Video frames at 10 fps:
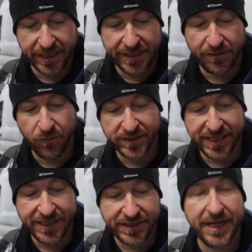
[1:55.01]
And then once
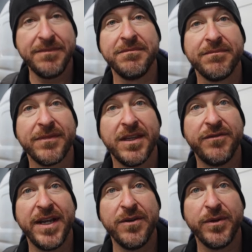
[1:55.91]
that's done, the
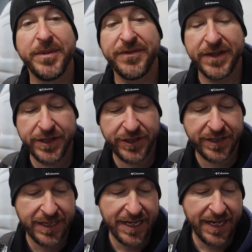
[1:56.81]
van will be
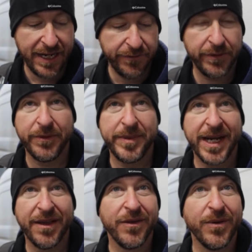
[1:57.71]
finished, and we will
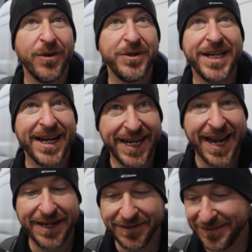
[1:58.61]
be on the road yet
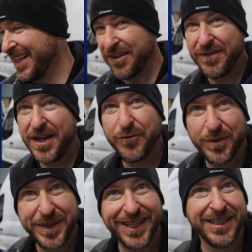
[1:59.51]
again. And the van
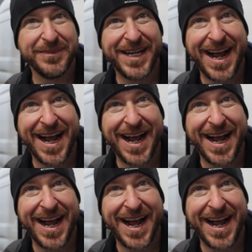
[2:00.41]
will be a little bit